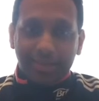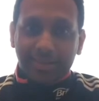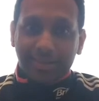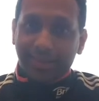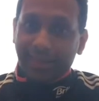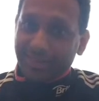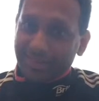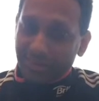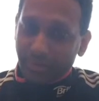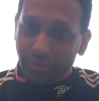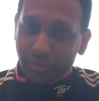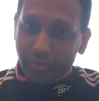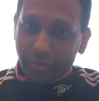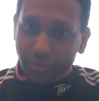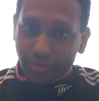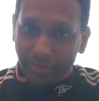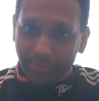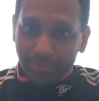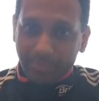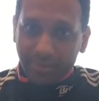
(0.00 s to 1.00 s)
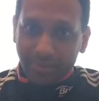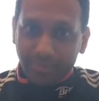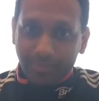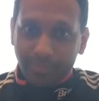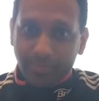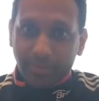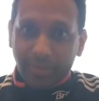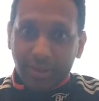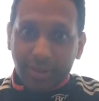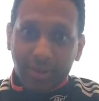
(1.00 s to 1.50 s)
Gatting was stripped,
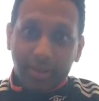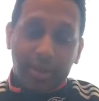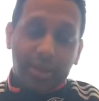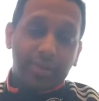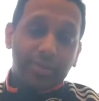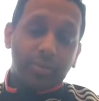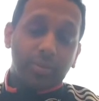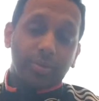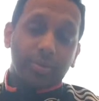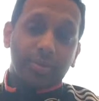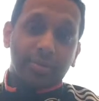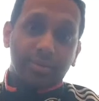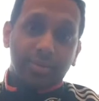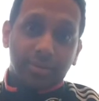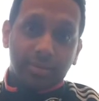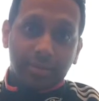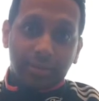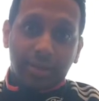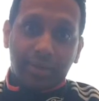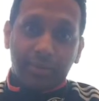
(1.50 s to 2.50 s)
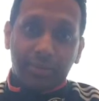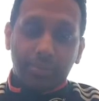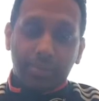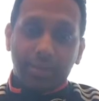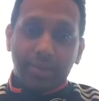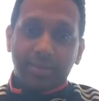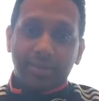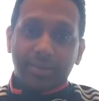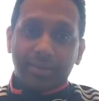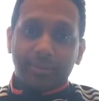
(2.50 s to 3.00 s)
as was Kevin
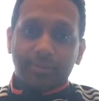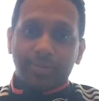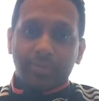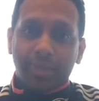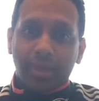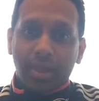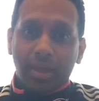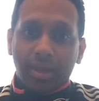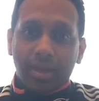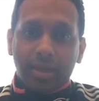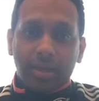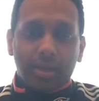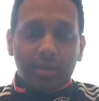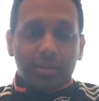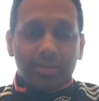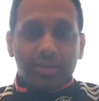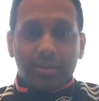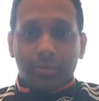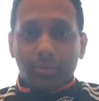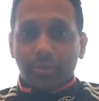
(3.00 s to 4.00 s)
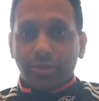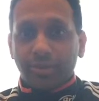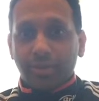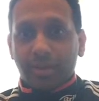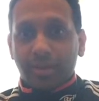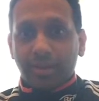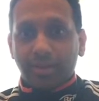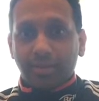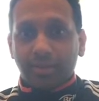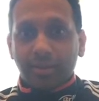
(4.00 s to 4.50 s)
Peterson. Some
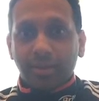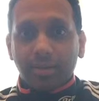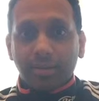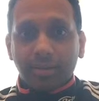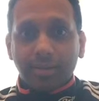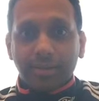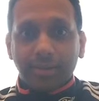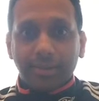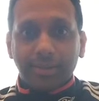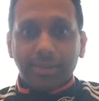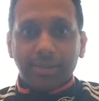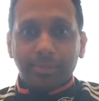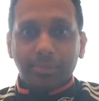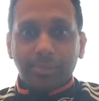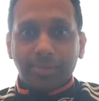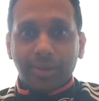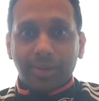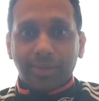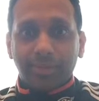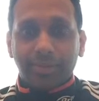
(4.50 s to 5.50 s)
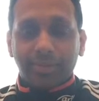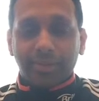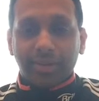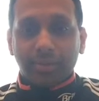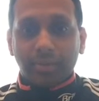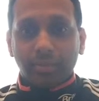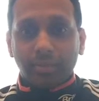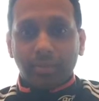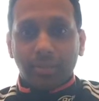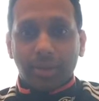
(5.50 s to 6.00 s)
resigned and
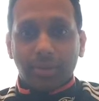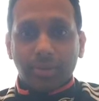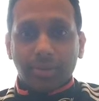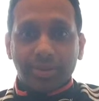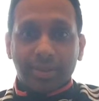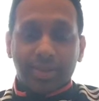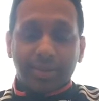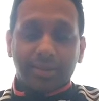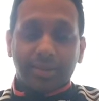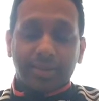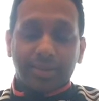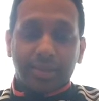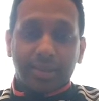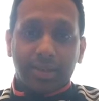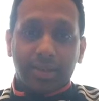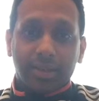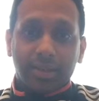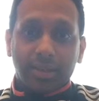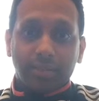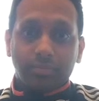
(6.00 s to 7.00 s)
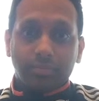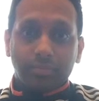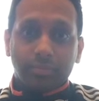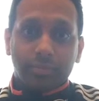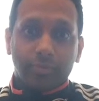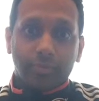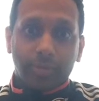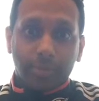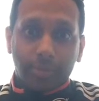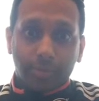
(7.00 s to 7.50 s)
some were sacked
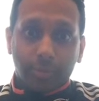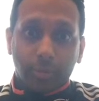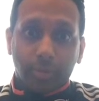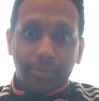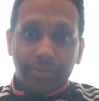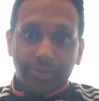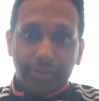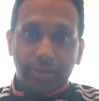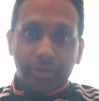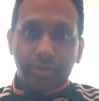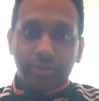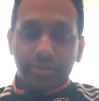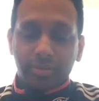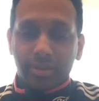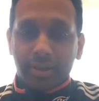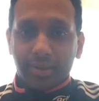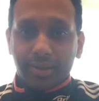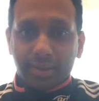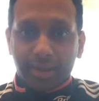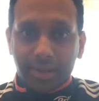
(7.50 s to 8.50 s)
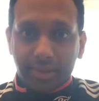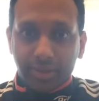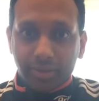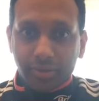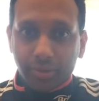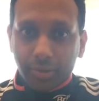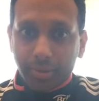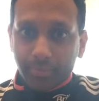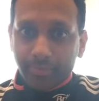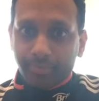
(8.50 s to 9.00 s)
for performance issues, like Alex
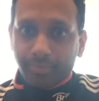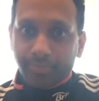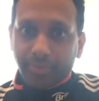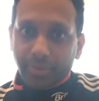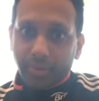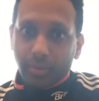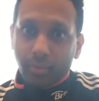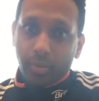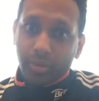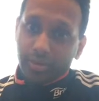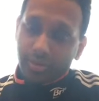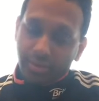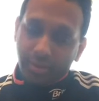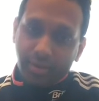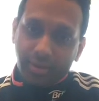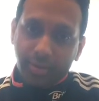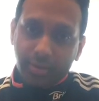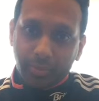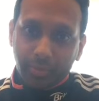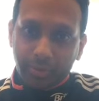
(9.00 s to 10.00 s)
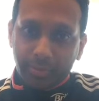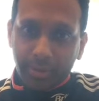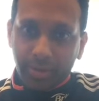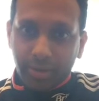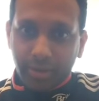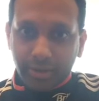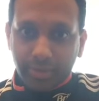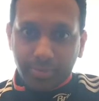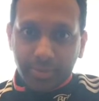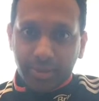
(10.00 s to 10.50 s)
Stewart, which I think was a bit
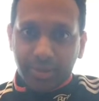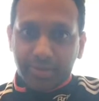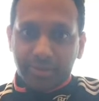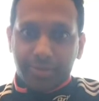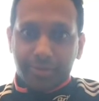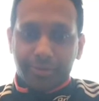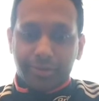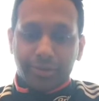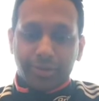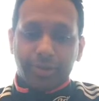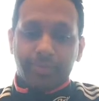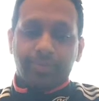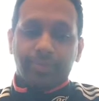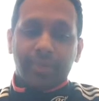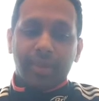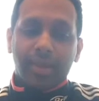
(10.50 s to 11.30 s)
harsh, but that's another issue.